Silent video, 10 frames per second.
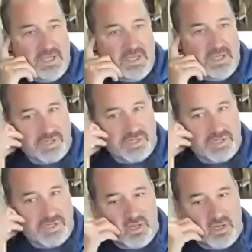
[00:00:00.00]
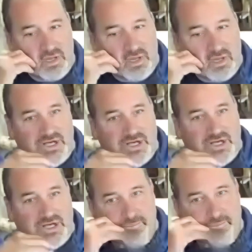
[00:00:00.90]
When you put
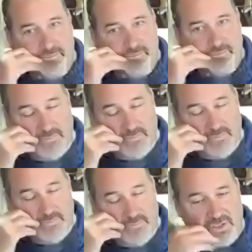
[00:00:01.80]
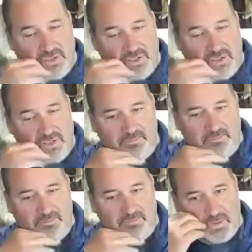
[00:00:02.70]
NH3 on, it's going to rob
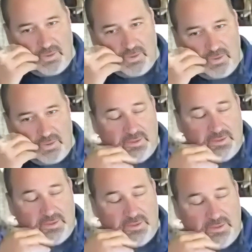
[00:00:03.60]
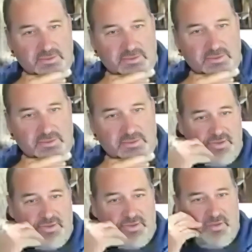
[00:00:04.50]

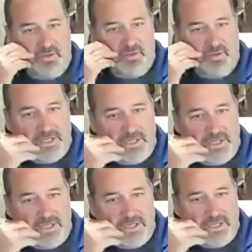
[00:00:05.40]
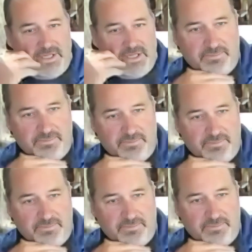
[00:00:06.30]
moisture. It's going to rob
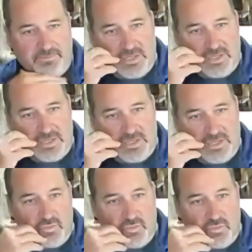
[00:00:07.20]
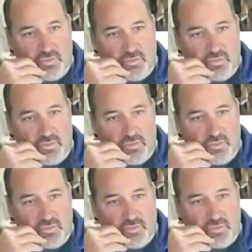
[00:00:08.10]
another hydrogen off of the
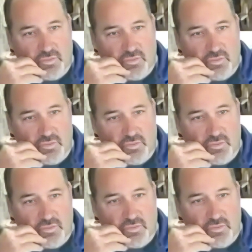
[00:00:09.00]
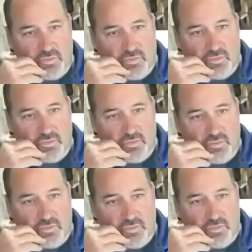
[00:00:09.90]
H2O, so water.
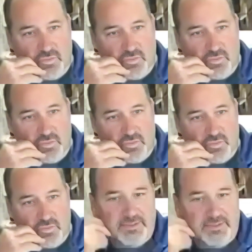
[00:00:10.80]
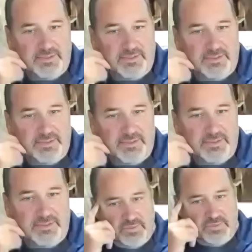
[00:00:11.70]
Um, if it's touching
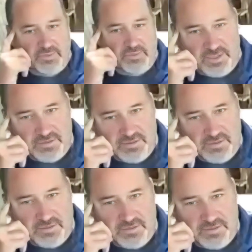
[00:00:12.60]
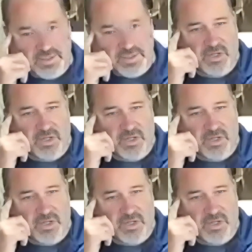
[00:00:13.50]
the roots when it's doing that, it's